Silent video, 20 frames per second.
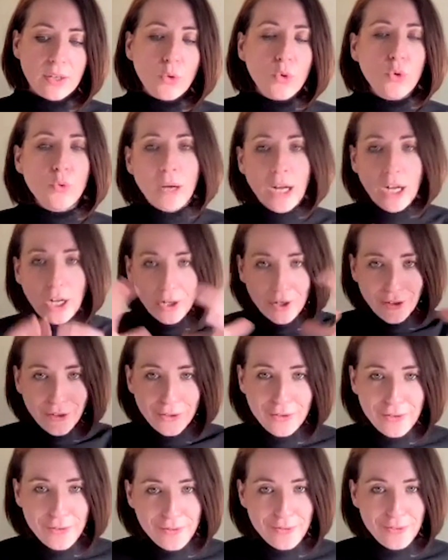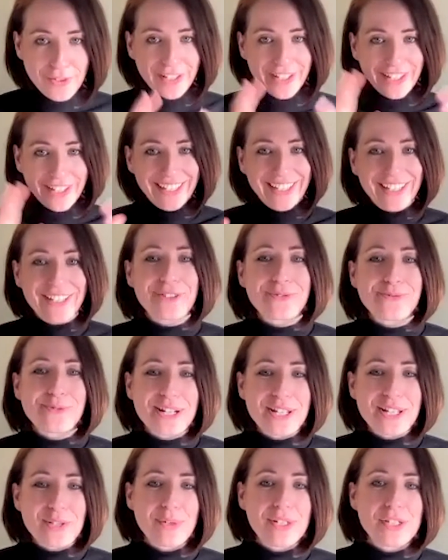all part of the
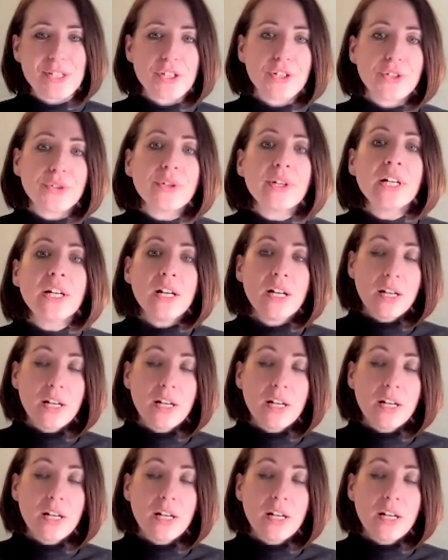work that we do.